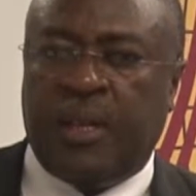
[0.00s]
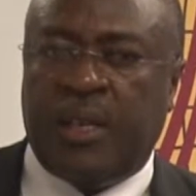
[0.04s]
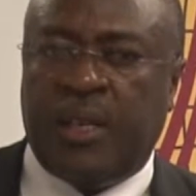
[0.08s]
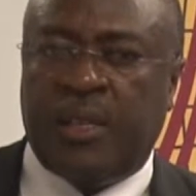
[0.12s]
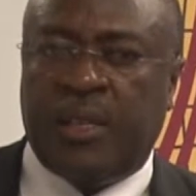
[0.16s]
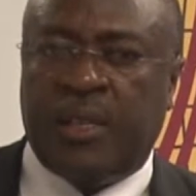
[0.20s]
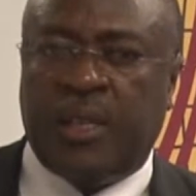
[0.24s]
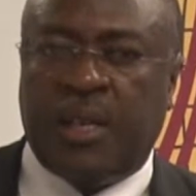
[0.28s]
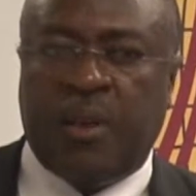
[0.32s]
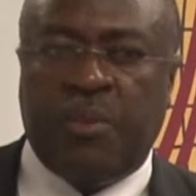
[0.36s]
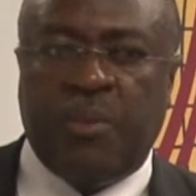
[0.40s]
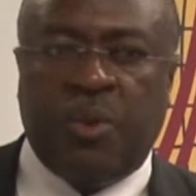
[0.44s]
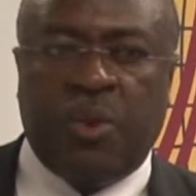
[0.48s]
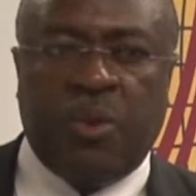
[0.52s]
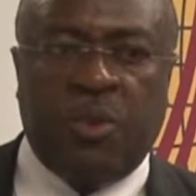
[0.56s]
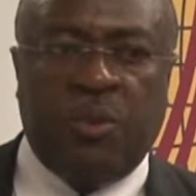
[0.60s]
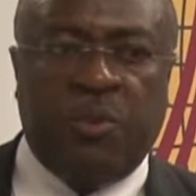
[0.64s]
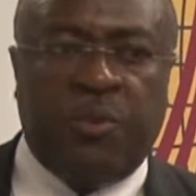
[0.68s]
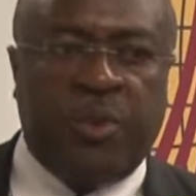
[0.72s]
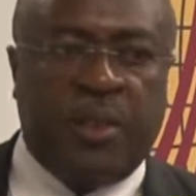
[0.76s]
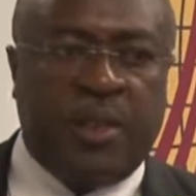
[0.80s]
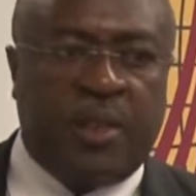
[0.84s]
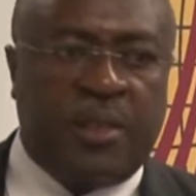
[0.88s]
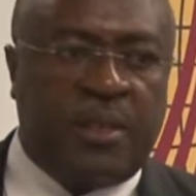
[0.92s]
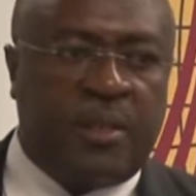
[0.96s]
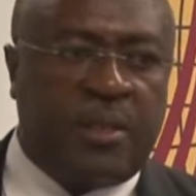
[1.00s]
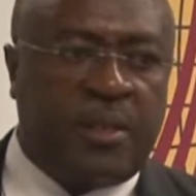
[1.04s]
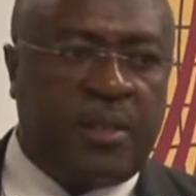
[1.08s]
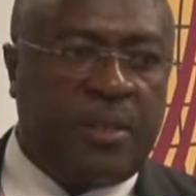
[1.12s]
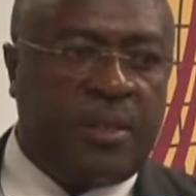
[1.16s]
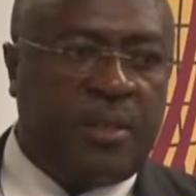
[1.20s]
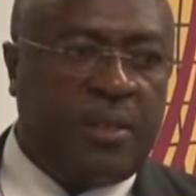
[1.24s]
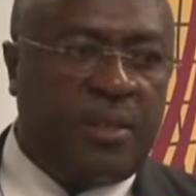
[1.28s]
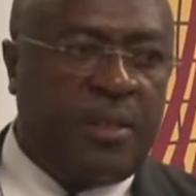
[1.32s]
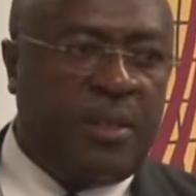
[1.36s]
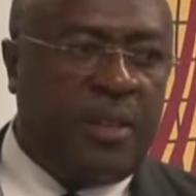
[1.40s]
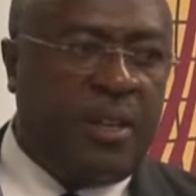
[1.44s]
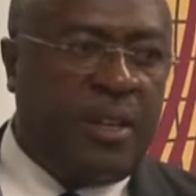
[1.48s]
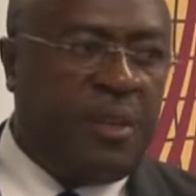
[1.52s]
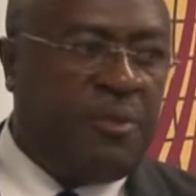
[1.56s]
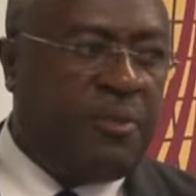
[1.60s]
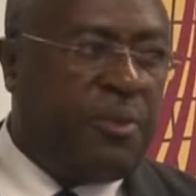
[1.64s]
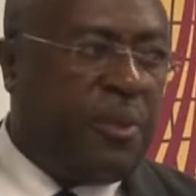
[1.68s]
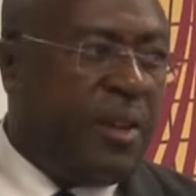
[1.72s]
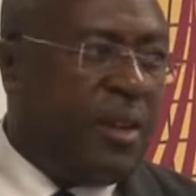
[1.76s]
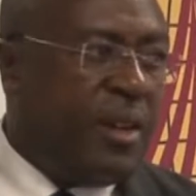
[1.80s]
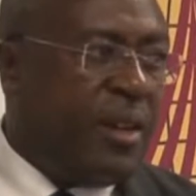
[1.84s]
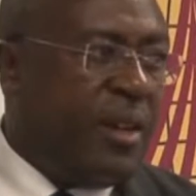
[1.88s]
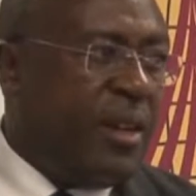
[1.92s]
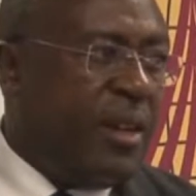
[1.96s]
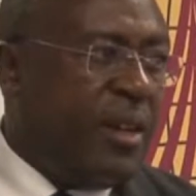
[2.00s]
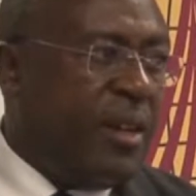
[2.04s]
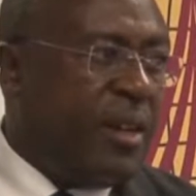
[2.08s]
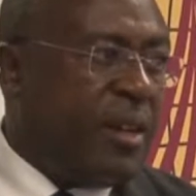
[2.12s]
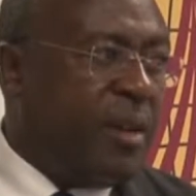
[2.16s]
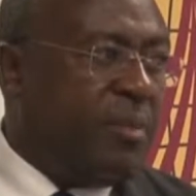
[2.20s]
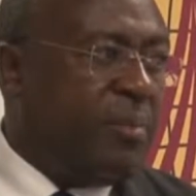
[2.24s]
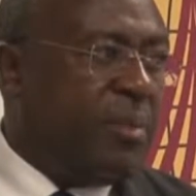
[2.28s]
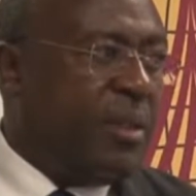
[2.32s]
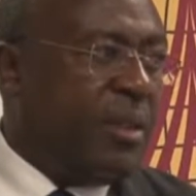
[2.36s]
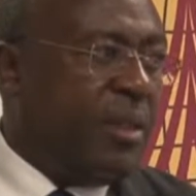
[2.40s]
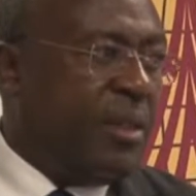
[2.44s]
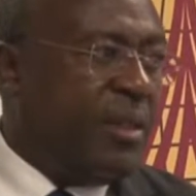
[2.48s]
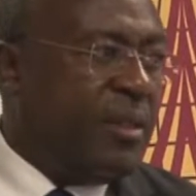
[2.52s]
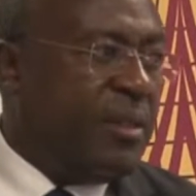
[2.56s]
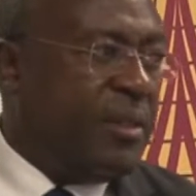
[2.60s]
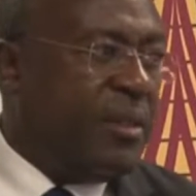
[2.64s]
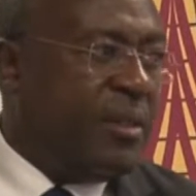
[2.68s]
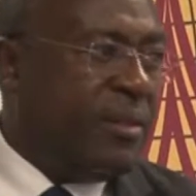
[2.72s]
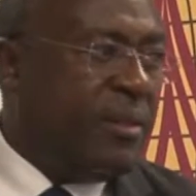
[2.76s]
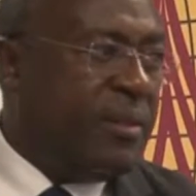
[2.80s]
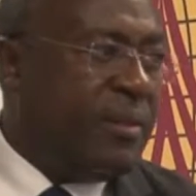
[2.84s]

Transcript: some conflicts in Africa erupted,